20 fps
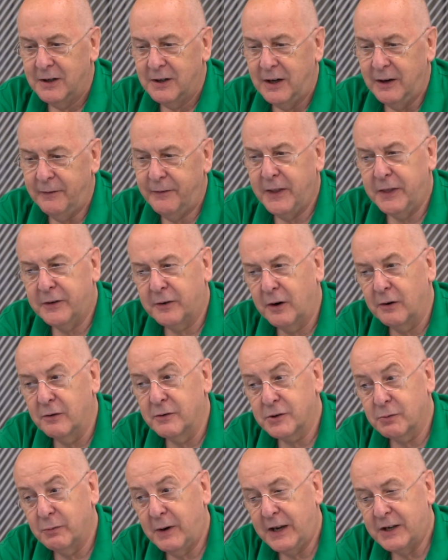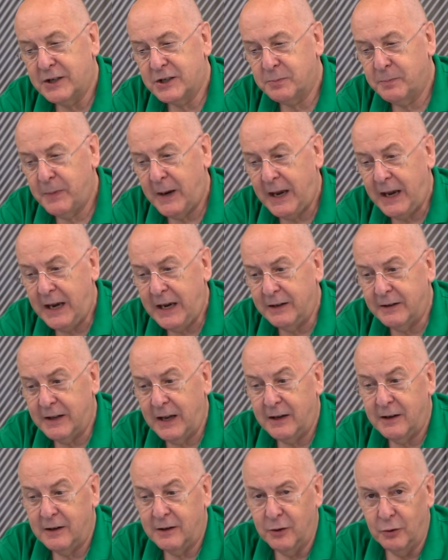If he throws away a spade,
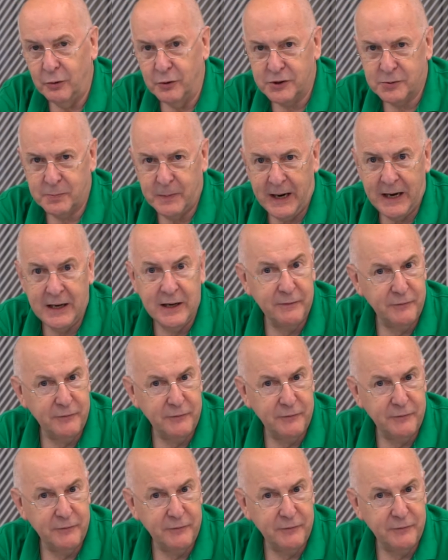then your spade,